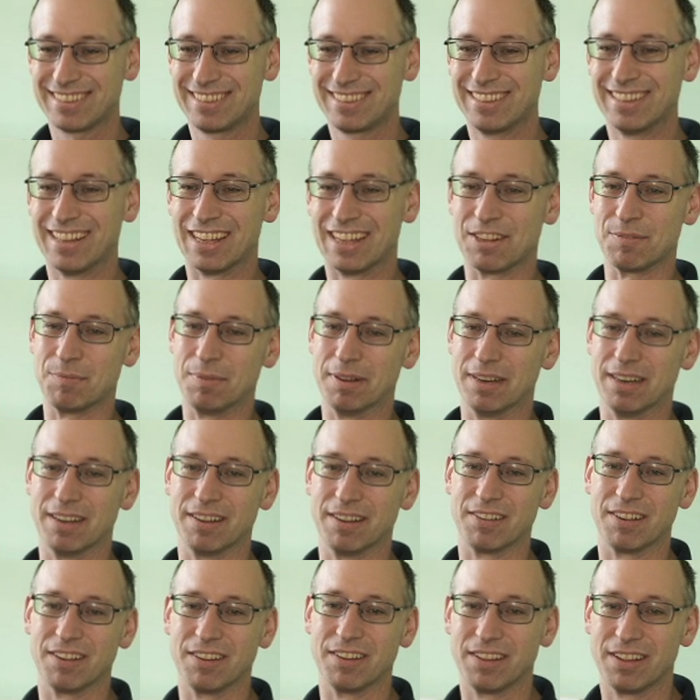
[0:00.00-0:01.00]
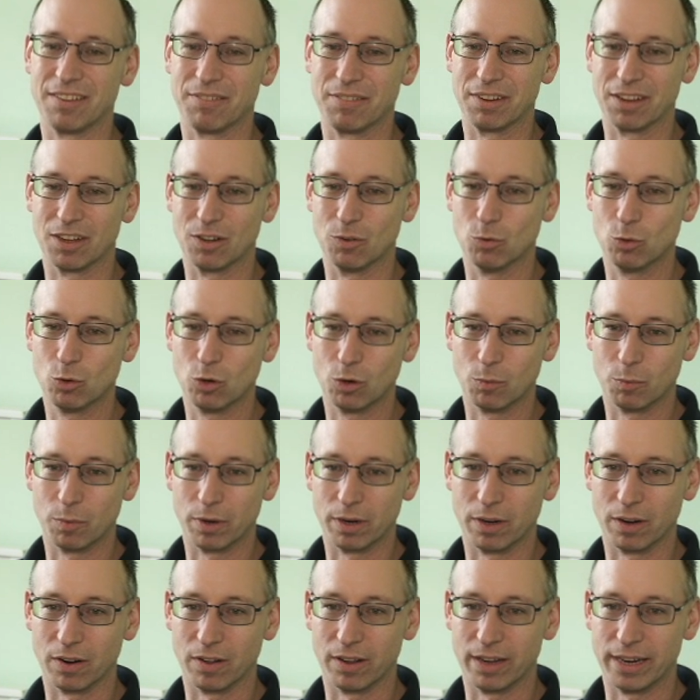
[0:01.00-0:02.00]
That's better. So there we go, all on
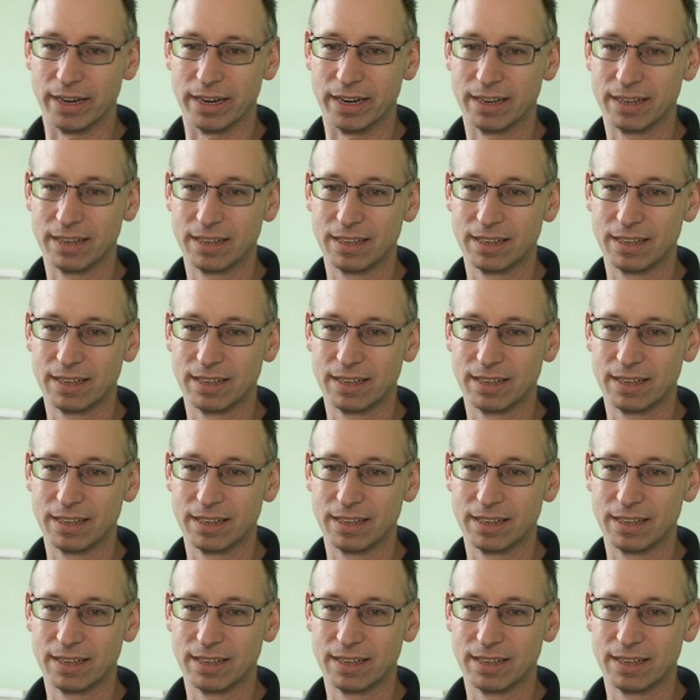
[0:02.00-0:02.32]
one line.